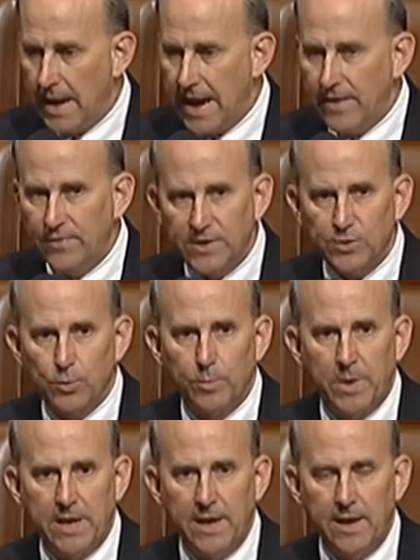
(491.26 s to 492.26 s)
And this would
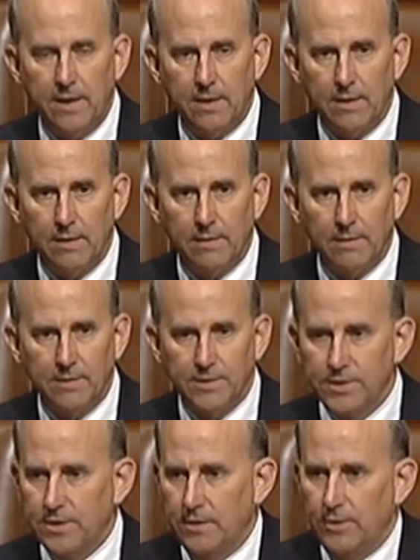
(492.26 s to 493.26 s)
be it.
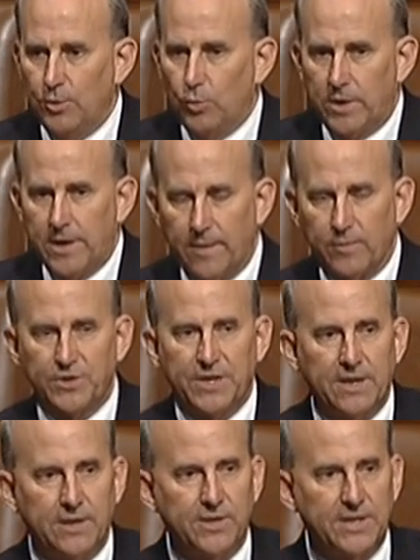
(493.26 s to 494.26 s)
Because you would never
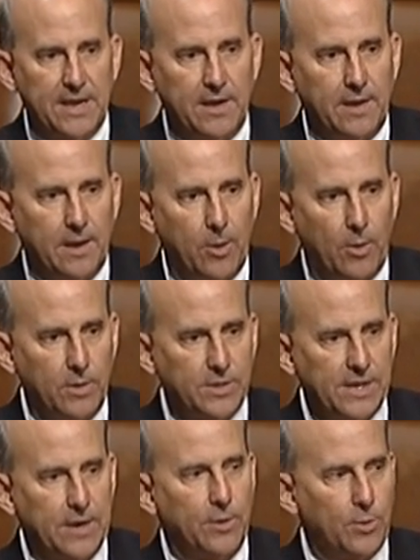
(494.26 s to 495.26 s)
send a
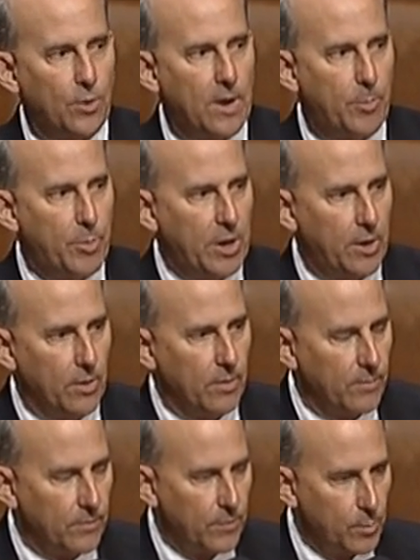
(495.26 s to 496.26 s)
senator up here
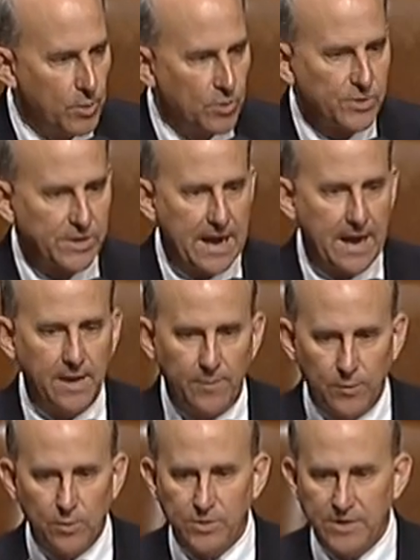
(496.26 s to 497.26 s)
from your state, if
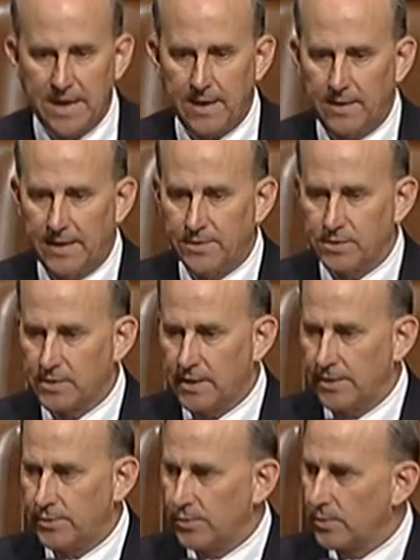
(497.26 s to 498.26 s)
you're a state
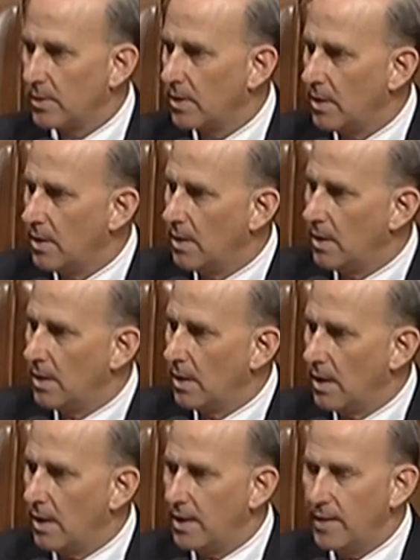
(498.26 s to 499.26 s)
legislature,
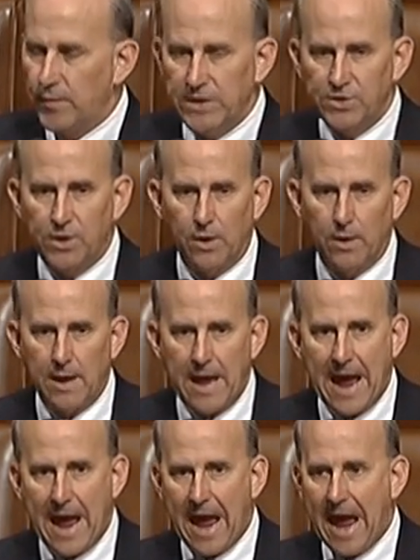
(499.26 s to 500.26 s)
if he's going to
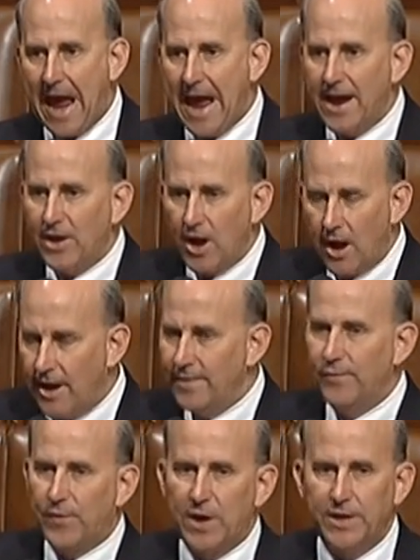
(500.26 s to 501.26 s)
add
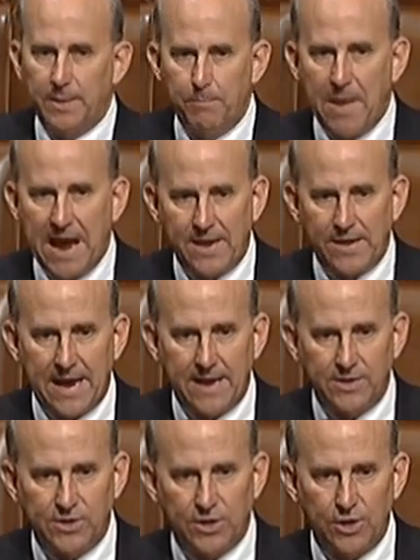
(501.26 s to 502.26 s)
unfunded
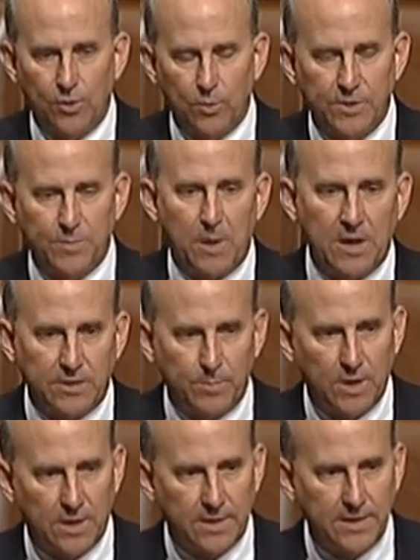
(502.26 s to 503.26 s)
mandates to your
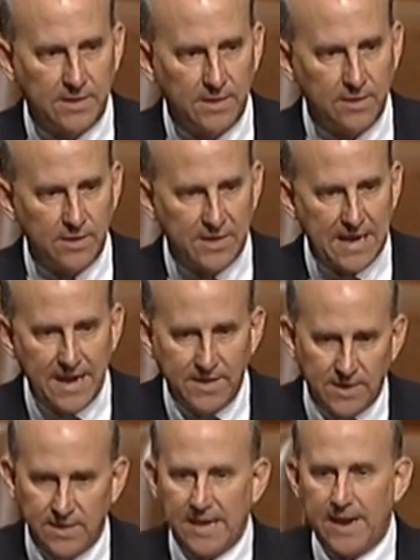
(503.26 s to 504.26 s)
responsibilities in the states
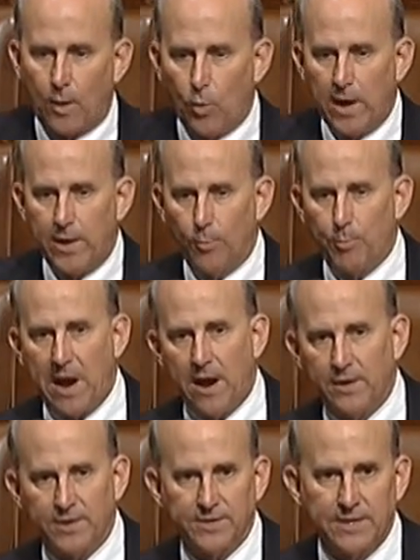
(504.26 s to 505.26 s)
and take away your power
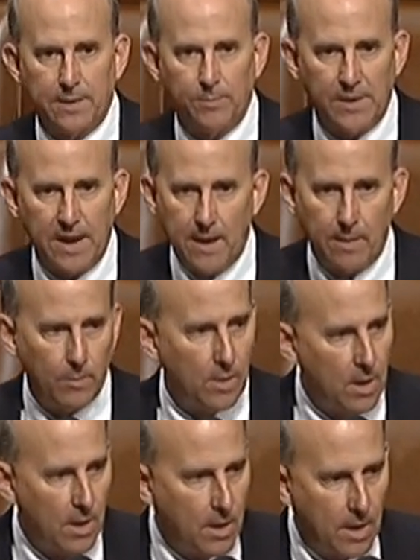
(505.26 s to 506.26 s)
at the same time.
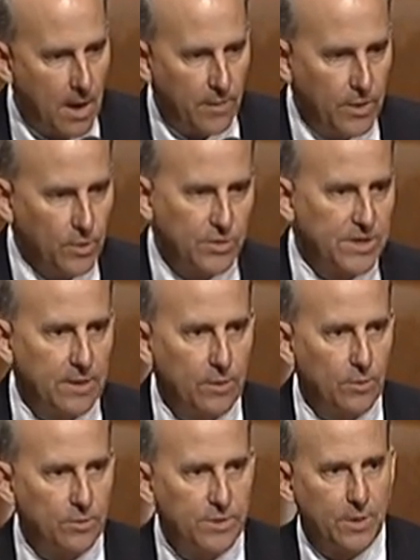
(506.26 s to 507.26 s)
There are
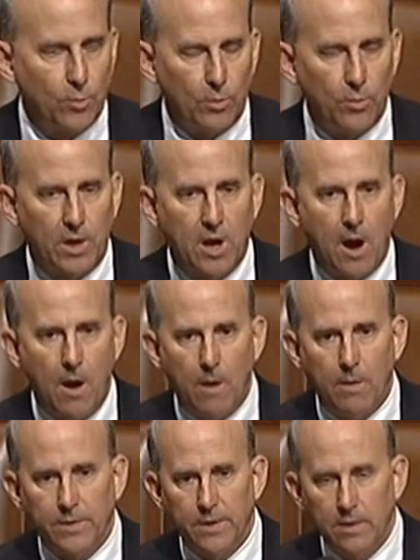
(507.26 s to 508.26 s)
senators that were
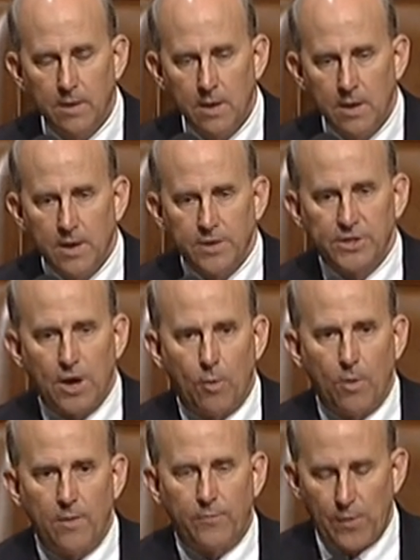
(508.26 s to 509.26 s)
recalled.
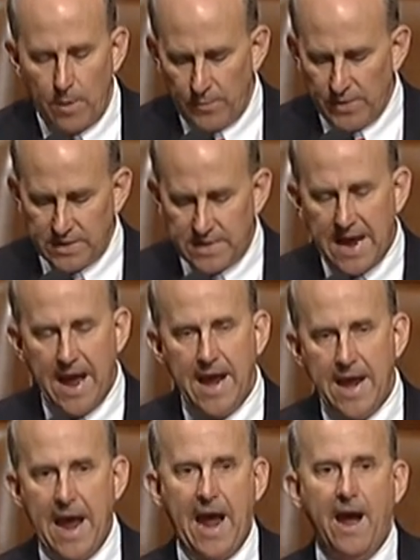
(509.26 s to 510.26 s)
So from the
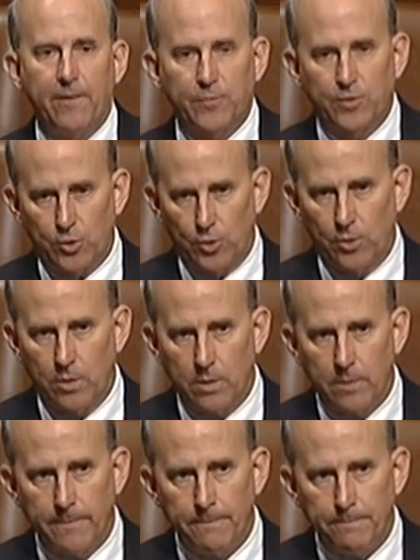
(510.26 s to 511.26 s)
day after
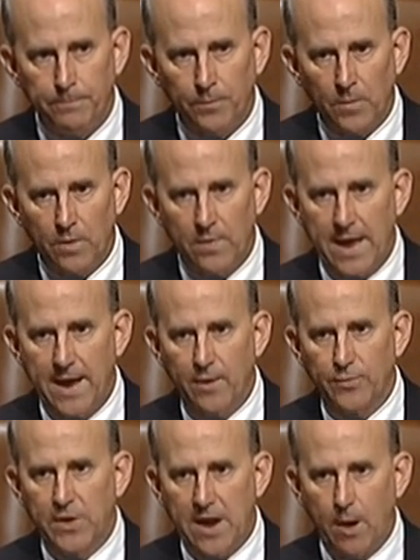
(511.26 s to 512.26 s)
the
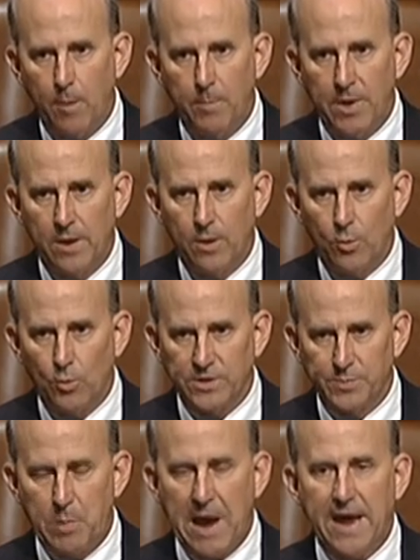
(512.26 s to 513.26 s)
health care bill was
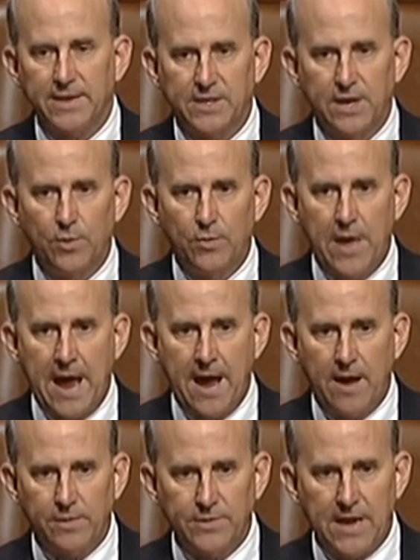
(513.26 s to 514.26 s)
passed here in the
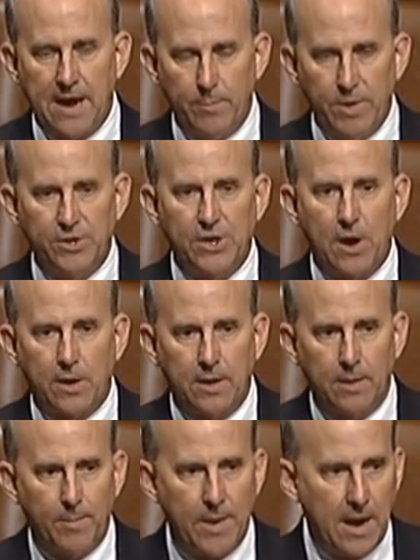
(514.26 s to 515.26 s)
House, I've been
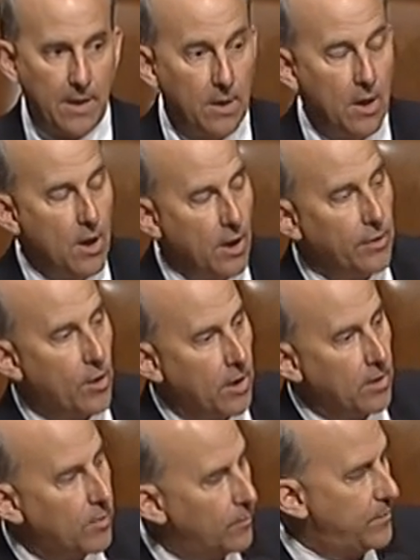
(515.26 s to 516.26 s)
talking about an
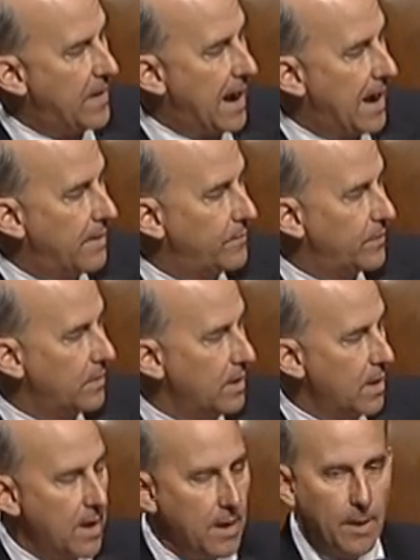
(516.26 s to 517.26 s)
Article 5
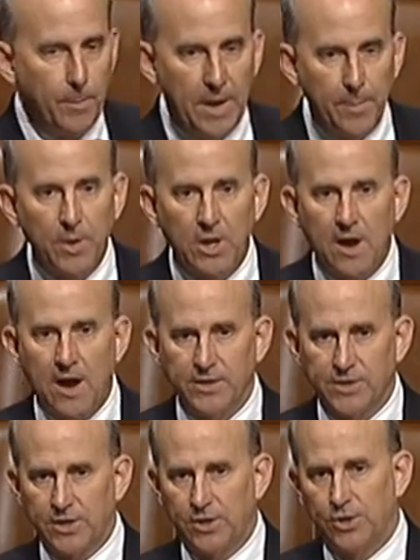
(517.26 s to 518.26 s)
amendment
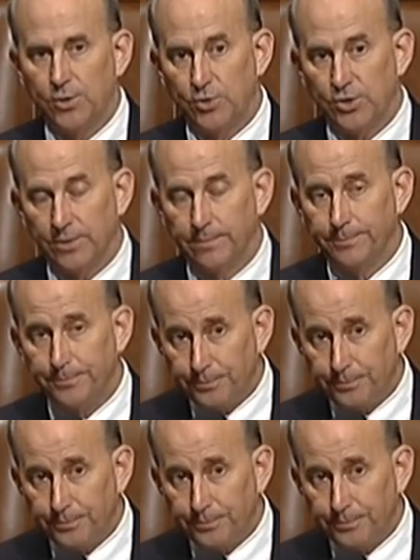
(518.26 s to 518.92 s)
constitution